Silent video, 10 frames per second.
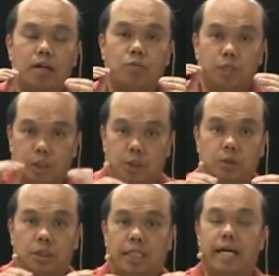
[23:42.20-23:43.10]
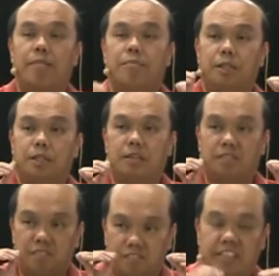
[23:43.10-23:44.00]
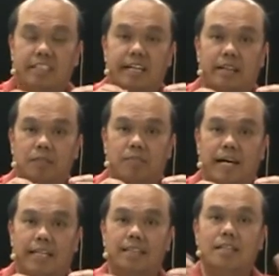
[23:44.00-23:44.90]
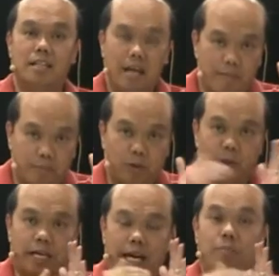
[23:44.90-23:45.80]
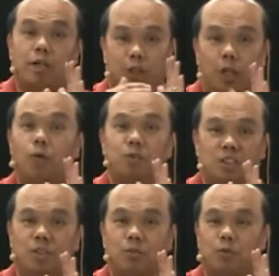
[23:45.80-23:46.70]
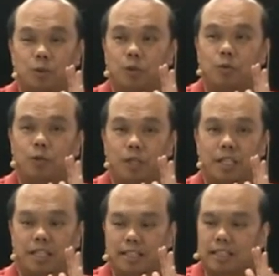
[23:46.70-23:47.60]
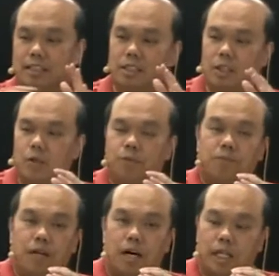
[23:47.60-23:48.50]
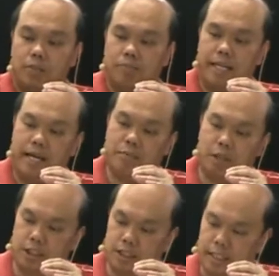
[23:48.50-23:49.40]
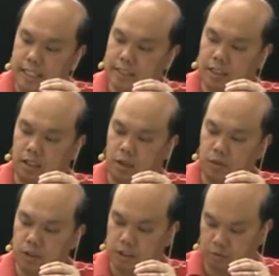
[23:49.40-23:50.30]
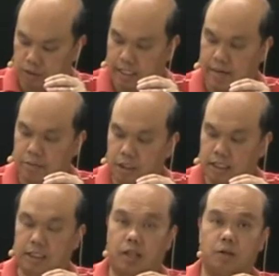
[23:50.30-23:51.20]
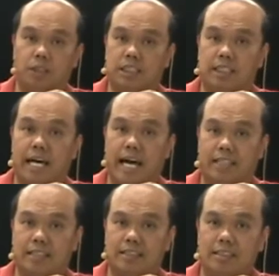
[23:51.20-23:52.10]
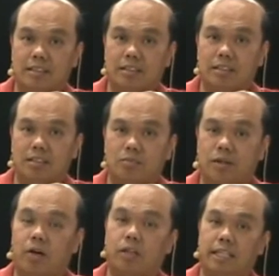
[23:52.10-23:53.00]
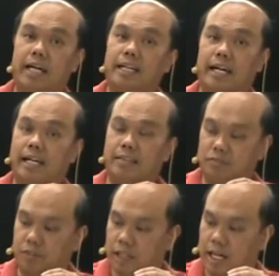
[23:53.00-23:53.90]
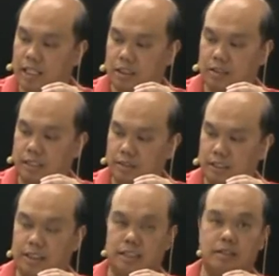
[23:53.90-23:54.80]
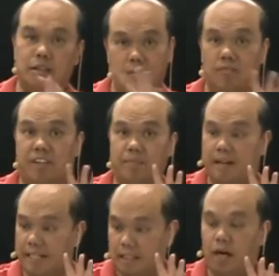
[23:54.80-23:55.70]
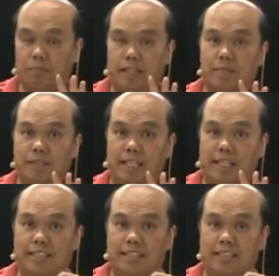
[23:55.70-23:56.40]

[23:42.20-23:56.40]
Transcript: reduce the air pressure, thin down the paint, and put your airbrush closer to all your work. So I could be airbrushing as close with the airbrush as close as that. But on the other hand, for larger areas, thick paint, I'll be up here.